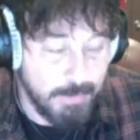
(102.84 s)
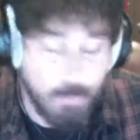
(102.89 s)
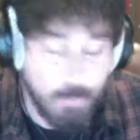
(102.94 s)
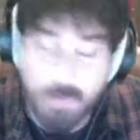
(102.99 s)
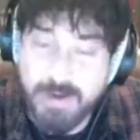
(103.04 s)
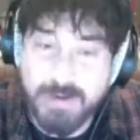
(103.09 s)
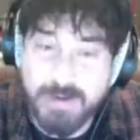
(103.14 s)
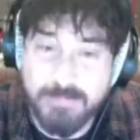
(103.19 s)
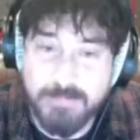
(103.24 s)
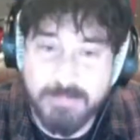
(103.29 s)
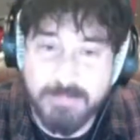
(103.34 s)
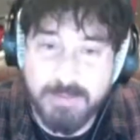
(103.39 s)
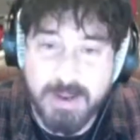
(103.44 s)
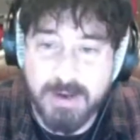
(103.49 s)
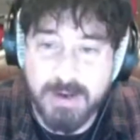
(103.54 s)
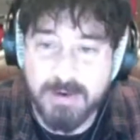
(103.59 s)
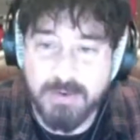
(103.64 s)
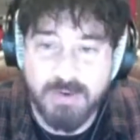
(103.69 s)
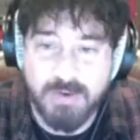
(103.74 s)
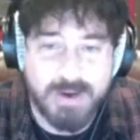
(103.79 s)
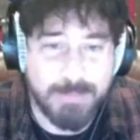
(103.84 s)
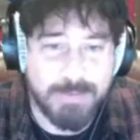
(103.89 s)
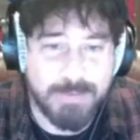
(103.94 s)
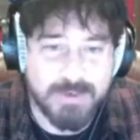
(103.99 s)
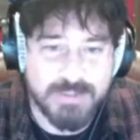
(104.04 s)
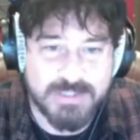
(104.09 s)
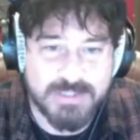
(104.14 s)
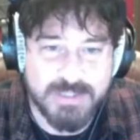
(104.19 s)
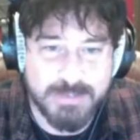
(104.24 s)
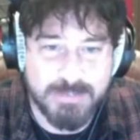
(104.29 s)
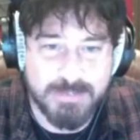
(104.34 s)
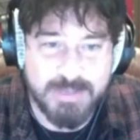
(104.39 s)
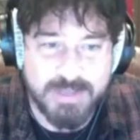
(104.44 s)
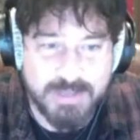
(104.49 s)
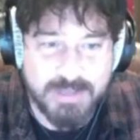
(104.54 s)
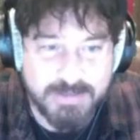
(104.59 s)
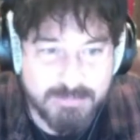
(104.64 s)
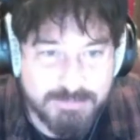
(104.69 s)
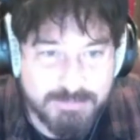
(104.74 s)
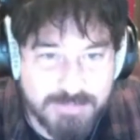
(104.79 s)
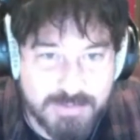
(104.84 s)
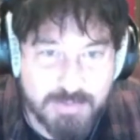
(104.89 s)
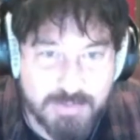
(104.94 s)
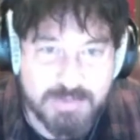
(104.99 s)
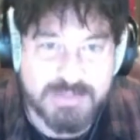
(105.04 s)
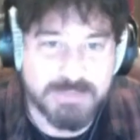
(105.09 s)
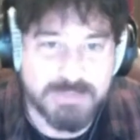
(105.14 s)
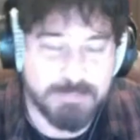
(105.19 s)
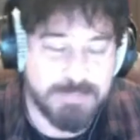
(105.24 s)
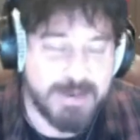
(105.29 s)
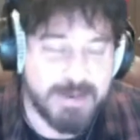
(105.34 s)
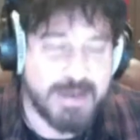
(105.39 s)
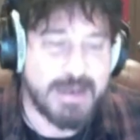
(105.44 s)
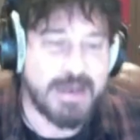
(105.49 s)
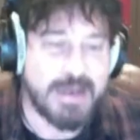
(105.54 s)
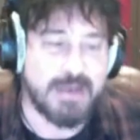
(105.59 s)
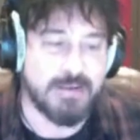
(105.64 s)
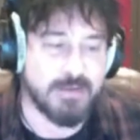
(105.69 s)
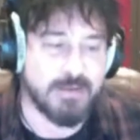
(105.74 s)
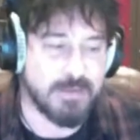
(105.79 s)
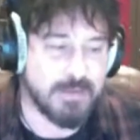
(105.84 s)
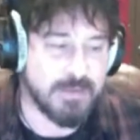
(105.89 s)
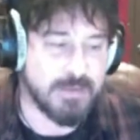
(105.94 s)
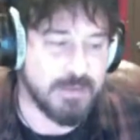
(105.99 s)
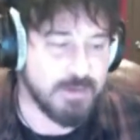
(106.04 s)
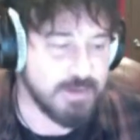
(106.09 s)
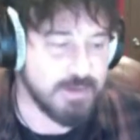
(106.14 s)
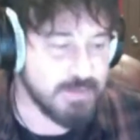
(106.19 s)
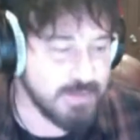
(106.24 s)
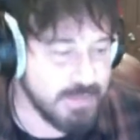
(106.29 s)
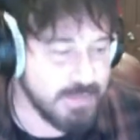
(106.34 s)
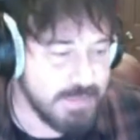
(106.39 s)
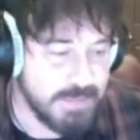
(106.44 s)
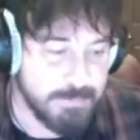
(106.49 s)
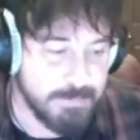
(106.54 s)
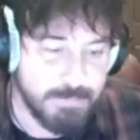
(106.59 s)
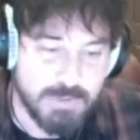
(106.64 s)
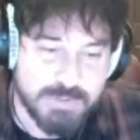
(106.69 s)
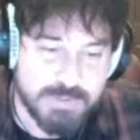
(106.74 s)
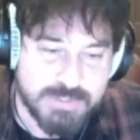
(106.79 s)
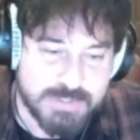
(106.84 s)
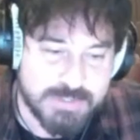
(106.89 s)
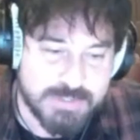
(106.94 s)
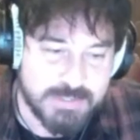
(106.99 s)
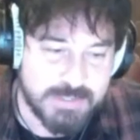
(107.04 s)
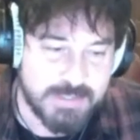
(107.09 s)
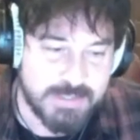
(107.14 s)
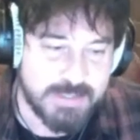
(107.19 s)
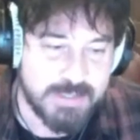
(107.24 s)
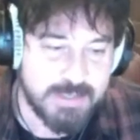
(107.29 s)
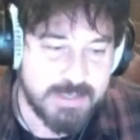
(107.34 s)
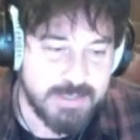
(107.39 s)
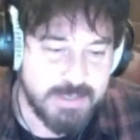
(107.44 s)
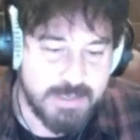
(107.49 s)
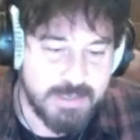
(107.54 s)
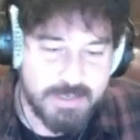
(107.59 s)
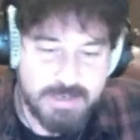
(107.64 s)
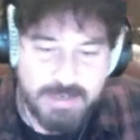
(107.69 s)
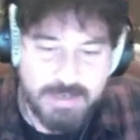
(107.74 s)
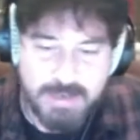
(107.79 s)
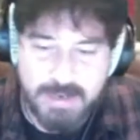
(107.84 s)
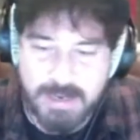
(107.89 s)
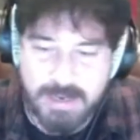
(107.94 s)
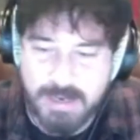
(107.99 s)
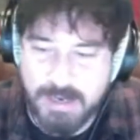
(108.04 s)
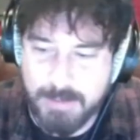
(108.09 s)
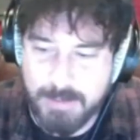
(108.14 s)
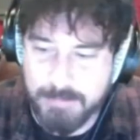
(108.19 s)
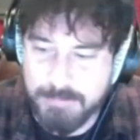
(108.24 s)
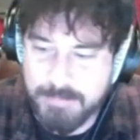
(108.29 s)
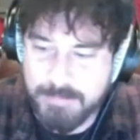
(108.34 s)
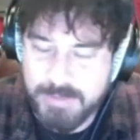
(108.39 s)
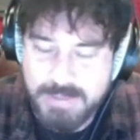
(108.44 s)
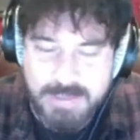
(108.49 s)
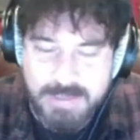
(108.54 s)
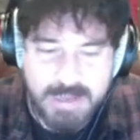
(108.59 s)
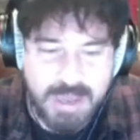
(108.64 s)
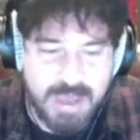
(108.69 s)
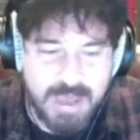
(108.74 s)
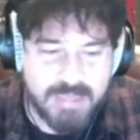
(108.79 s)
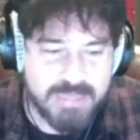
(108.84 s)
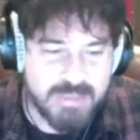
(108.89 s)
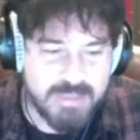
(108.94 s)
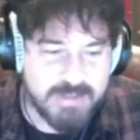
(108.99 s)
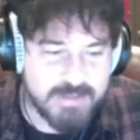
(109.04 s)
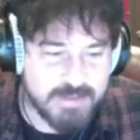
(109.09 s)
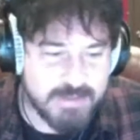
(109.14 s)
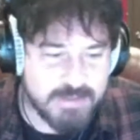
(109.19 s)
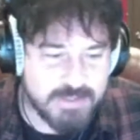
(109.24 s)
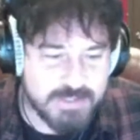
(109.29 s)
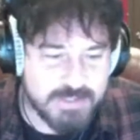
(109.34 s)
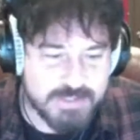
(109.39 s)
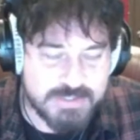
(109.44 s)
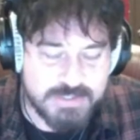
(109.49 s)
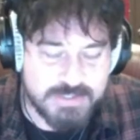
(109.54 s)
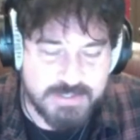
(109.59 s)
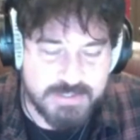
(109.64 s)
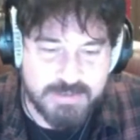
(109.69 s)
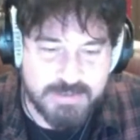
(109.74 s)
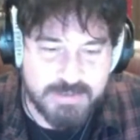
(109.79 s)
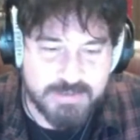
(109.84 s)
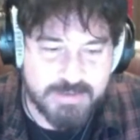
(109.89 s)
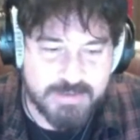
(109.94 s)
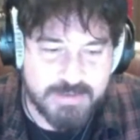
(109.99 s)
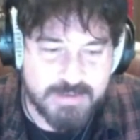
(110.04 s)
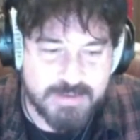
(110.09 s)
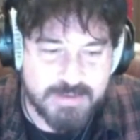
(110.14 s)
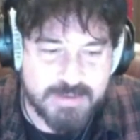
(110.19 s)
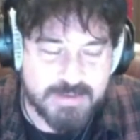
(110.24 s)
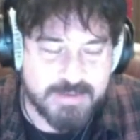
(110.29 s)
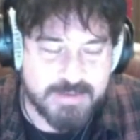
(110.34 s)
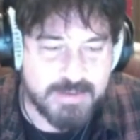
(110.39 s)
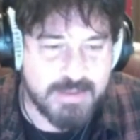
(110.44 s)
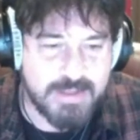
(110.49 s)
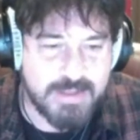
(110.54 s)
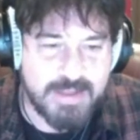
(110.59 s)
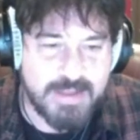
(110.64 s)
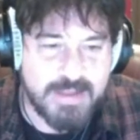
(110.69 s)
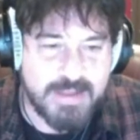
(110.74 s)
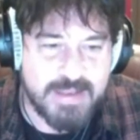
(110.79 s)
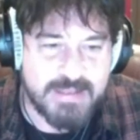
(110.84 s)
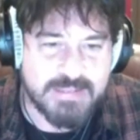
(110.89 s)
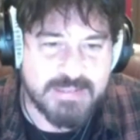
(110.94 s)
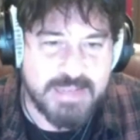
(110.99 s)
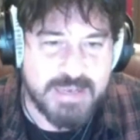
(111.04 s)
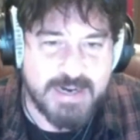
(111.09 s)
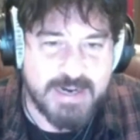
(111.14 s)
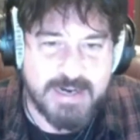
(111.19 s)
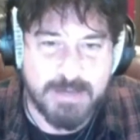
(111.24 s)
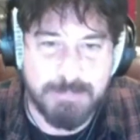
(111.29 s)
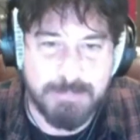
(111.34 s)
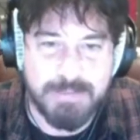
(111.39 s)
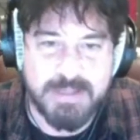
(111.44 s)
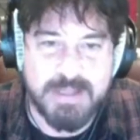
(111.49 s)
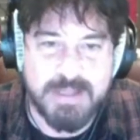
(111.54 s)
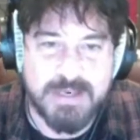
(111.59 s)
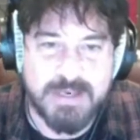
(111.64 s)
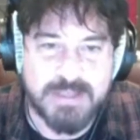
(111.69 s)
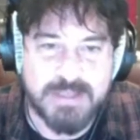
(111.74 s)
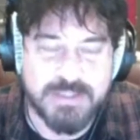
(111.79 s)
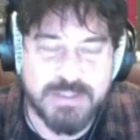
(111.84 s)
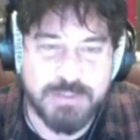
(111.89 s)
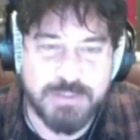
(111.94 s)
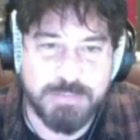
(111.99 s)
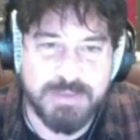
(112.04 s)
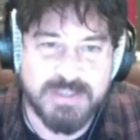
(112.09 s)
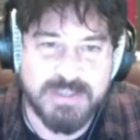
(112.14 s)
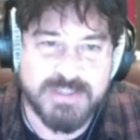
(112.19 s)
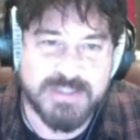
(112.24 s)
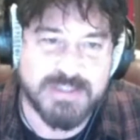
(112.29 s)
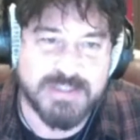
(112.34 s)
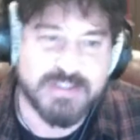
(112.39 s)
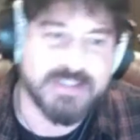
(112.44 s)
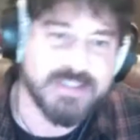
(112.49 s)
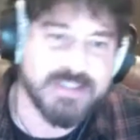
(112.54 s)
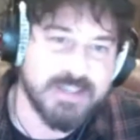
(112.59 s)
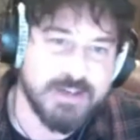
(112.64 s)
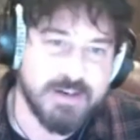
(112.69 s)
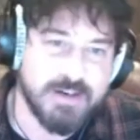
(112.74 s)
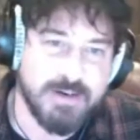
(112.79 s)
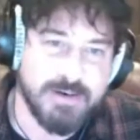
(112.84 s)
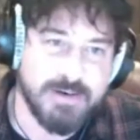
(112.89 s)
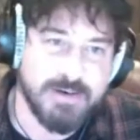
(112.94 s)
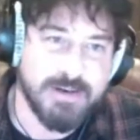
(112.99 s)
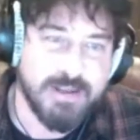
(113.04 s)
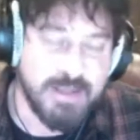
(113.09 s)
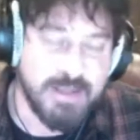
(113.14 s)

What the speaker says: what a great person to be influenced by lyrically and musically. I think that he's got an ability to be sincere and